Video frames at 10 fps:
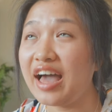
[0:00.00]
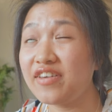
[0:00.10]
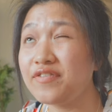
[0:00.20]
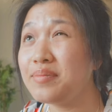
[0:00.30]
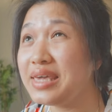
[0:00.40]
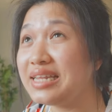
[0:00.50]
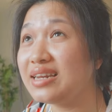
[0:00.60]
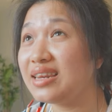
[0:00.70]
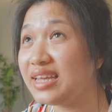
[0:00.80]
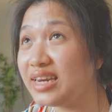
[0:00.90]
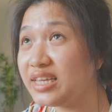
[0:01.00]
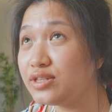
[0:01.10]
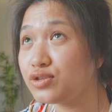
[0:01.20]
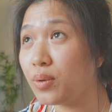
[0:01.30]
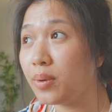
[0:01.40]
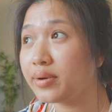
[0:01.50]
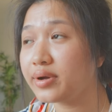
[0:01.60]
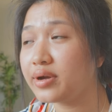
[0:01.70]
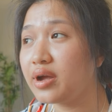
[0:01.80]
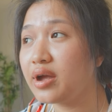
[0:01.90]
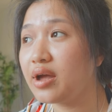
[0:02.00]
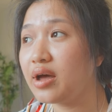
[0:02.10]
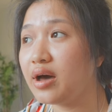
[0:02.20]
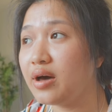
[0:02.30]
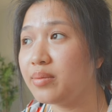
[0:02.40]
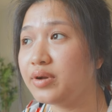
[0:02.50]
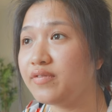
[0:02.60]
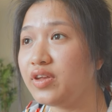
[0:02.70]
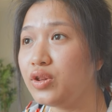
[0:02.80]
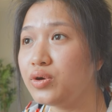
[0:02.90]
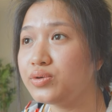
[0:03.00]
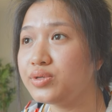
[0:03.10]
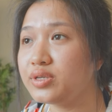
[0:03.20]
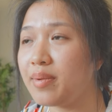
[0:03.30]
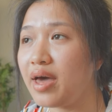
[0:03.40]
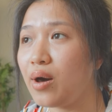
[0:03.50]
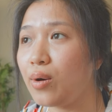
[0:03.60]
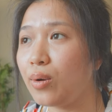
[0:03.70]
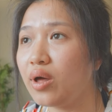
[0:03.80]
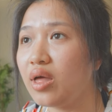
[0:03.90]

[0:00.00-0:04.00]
I've been leaning toward um, the videos about